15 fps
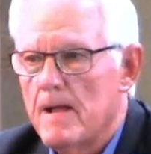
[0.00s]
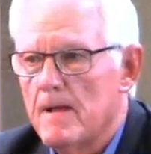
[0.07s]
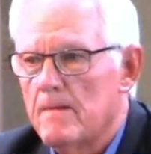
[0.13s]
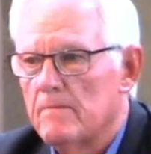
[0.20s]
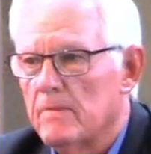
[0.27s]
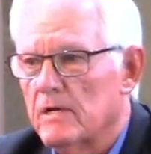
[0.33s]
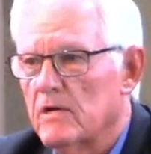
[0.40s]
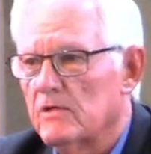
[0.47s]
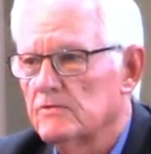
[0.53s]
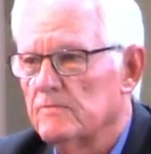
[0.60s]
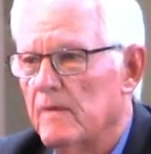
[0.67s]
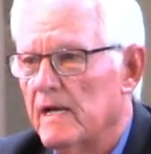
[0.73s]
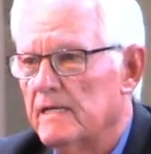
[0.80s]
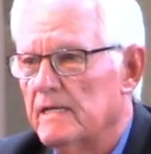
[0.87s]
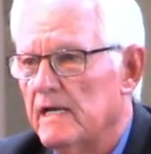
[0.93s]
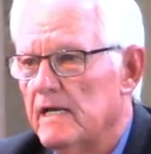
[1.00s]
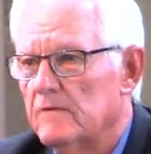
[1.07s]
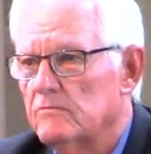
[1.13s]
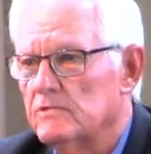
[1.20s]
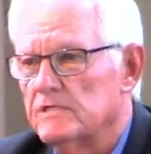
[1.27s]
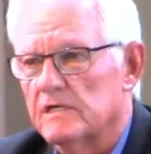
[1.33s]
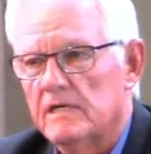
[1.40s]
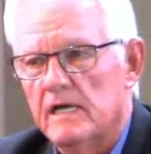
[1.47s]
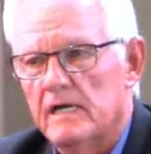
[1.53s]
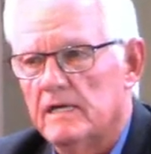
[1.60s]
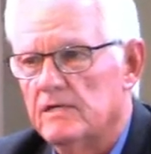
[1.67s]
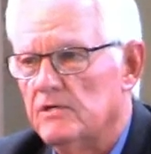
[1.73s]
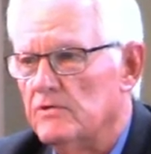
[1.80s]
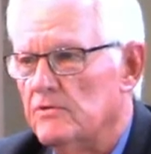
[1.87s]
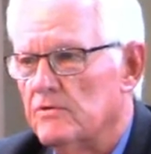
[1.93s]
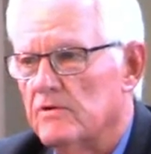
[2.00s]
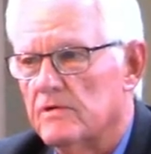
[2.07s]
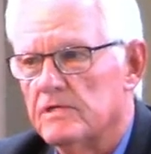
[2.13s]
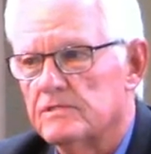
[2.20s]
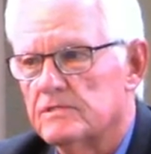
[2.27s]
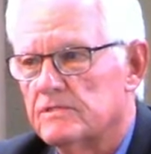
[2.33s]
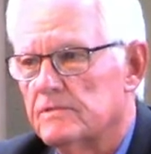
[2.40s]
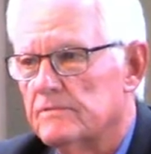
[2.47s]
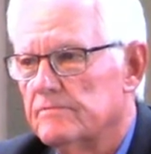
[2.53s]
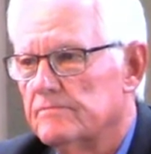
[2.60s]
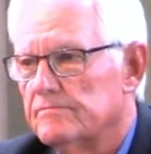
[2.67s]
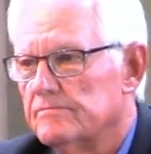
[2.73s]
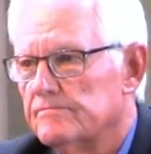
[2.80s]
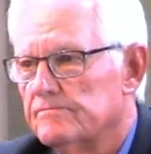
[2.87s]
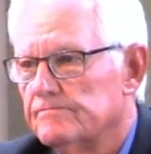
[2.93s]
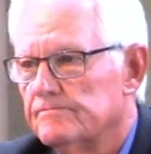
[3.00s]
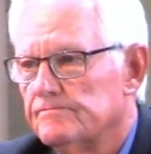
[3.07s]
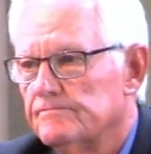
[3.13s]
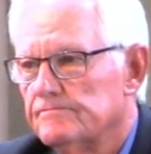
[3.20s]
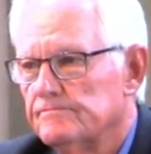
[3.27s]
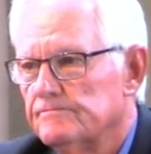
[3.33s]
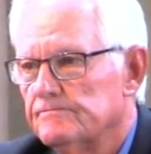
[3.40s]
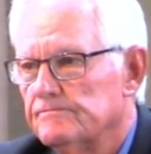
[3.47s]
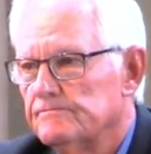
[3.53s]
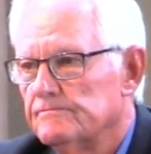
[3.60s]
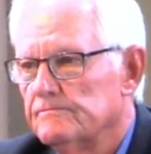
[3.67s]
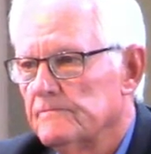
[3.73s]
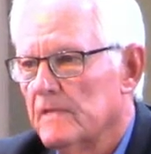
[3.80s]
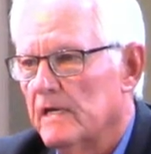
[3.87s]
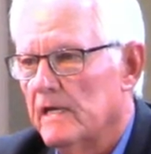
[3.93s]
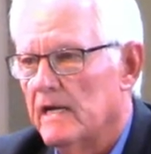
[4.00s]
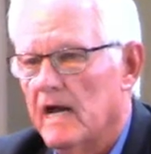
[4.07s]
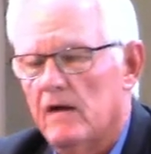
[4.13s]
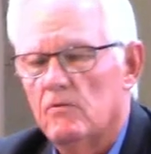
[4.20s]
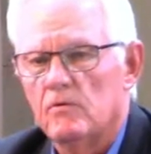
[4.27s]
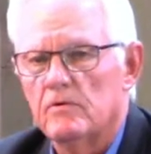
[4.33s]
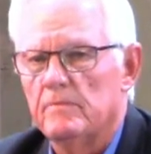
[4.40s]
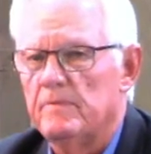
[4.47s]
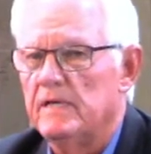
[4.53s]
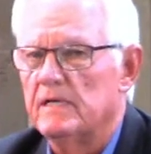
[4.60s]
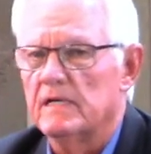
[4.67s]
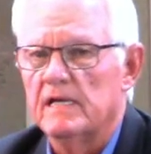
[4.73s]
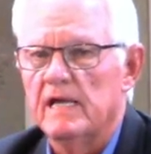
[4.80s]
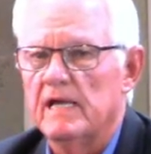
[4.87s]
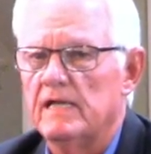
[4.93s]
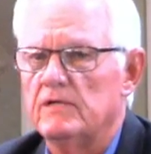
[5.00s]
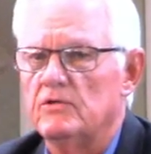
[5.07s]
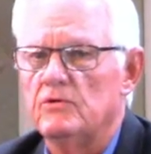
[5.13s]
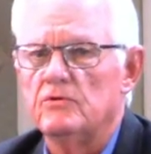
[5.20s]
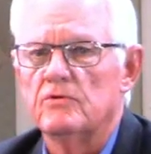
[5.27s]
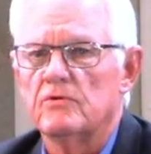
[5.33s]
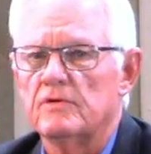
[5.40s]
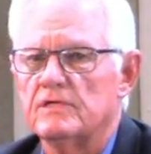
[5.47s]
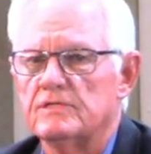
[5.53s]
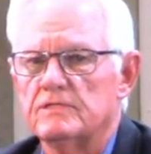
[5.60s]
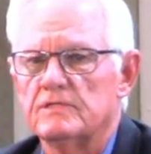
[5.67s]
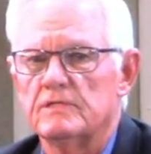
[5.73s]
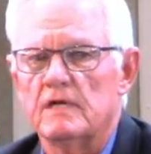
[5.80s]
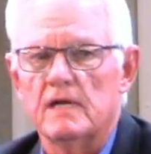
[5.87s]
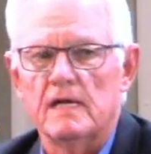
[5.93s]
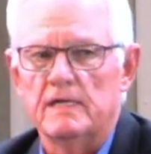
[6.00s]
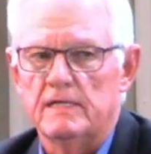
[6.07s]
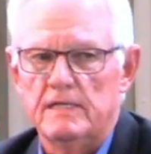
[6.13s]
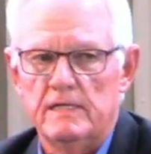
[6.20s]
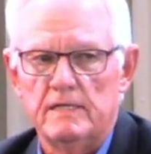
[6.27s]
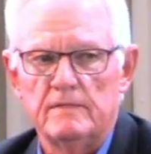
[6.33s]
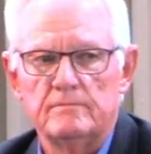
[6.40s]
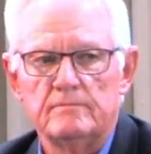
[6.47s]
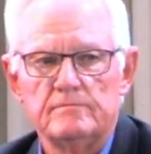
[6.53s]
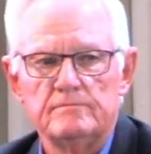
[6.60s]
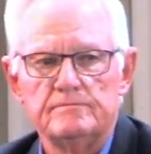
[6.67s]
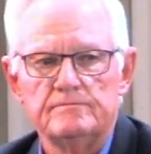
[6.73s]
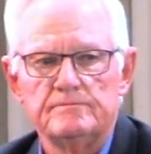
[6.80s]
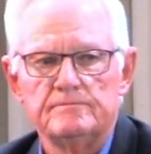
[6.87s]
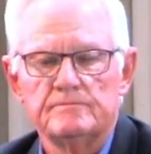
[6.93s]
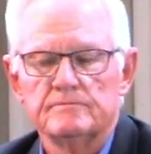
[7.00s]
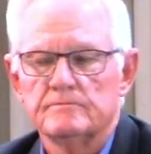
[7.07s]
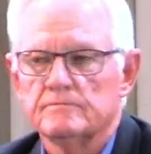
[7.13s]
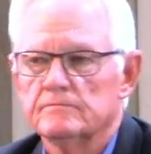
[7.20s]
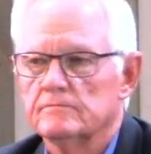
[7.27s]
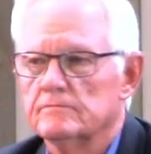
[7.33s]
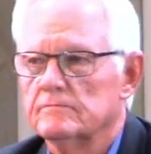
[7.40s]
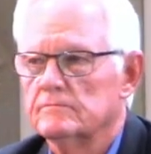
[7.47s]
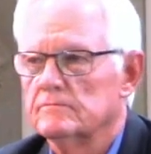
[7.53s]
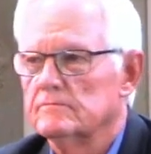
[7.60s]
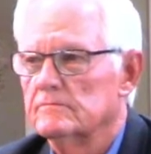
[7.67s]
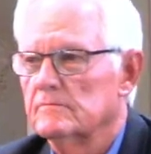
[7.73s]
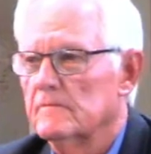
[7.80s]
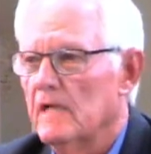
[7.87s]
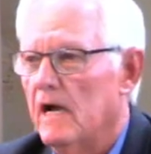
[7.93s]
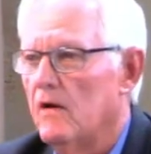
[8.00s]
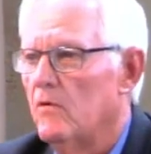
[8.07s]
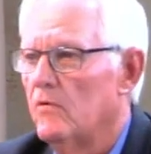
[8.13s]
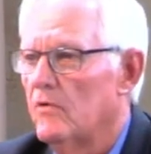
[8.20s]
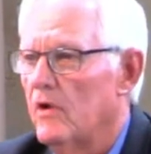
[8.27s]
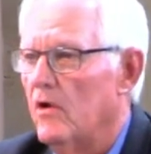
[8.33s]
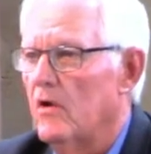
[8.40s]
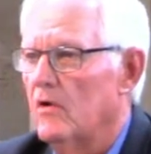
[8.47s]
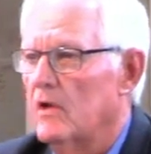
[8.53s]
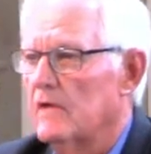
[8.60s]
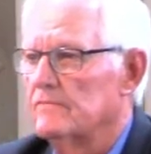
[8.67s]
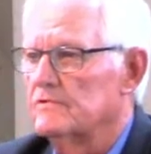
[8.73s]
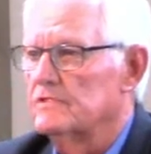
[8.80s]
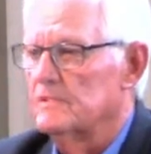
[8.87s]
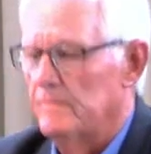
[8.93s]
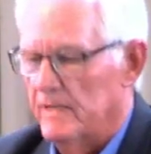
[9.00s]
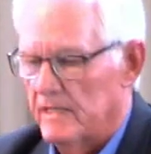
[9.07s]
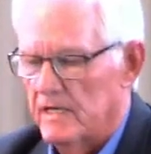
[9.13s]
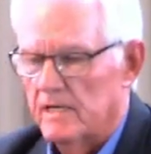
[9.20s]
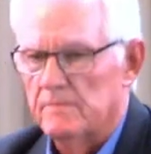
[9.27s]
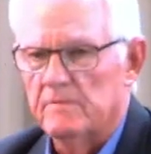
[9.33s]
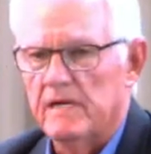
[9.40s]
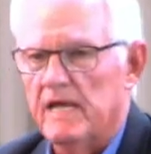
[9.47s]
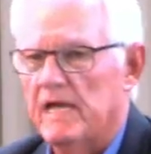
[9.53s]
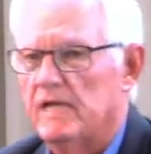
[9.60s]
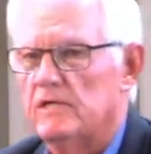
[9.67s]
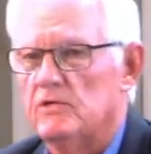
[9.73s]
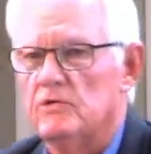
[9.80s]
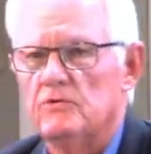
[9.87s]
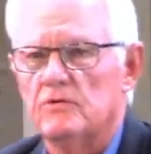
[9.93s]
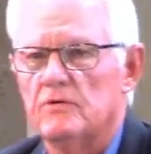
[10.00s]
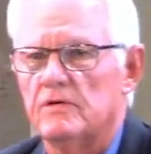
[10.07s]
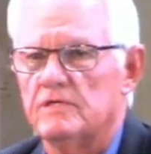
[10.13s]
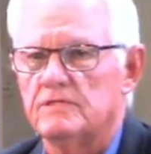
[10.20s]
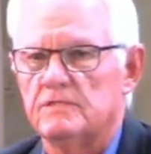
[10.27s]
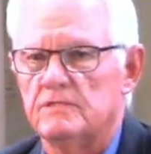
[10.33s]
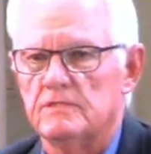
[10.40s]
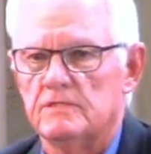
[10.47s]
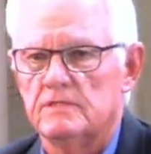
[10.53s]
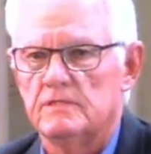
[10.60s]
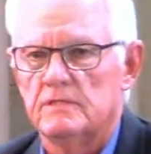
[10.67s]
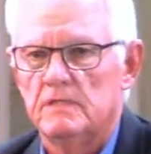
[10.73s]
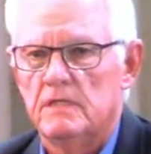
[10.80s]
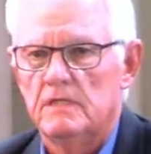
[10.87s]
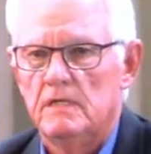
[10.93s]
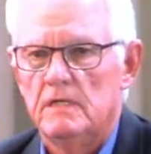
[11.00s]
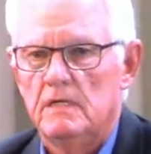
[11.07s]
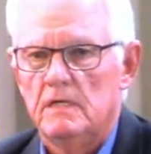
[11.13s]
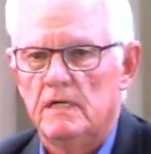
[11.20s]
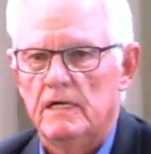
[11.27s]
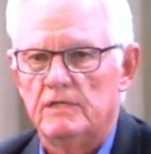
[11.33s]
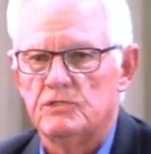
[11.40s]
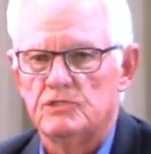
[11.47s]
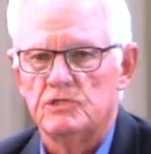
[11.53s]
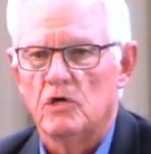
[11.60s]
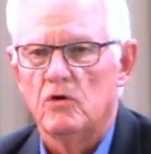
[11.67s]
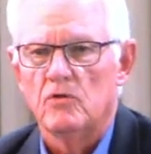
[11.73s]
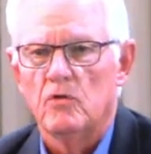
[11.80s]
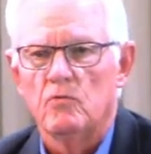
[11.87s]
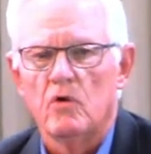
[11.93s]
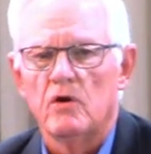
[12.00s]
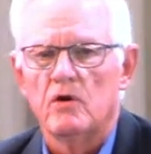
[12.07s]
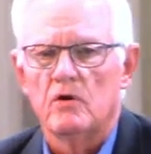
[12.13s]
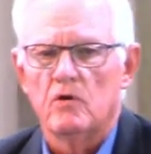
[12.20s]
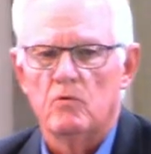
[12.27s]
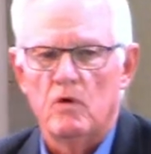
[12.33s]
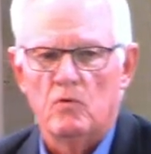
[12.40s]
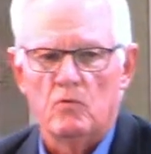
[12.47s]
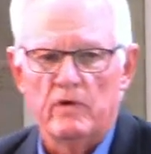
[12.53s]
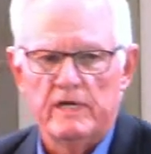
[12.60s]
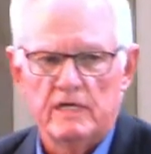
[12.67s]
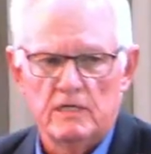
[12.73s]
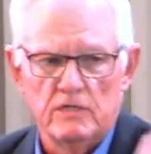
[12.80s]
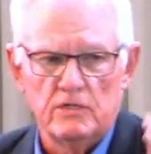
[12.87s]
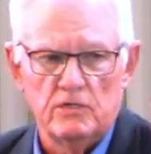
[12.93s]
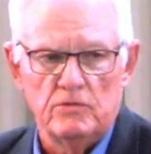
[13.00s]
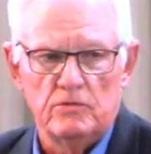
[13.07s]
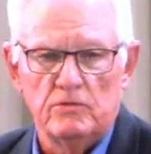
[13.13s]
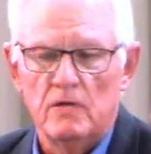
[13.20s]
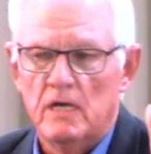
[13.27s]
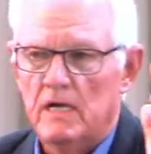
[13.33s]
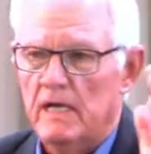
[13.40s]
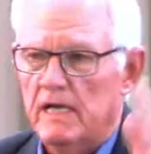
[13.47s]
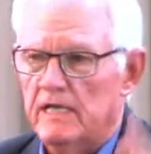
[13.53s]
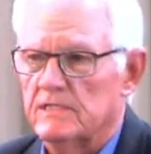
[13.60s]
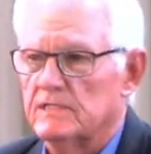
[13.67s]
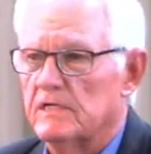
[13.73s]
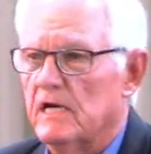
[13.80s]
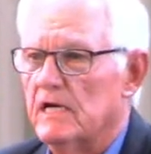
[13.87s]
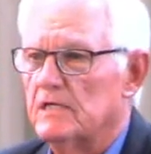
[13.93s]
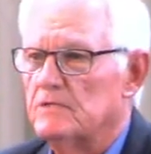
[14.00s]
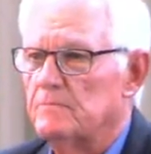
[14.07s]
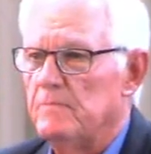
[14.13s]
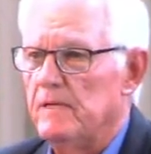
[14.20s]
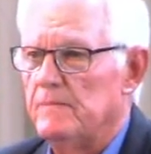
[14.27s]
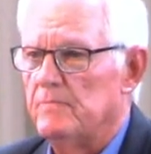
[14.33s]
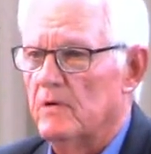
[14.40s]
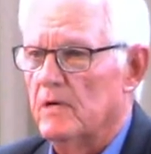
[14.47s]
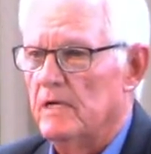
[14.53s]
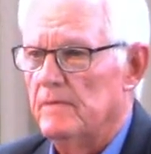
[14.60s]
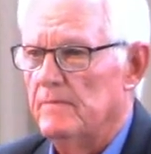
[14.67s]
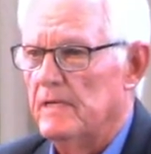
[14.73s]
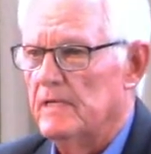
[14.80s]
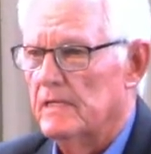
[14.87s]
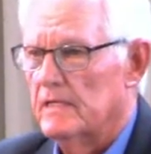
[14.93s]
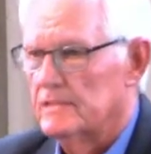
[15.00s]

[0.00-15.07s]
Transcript: Because my dad was a can do Christian. And I want to be a can do Christian like him. I want all of us to become can do Christians and show the world what we can do as God's people. Amen.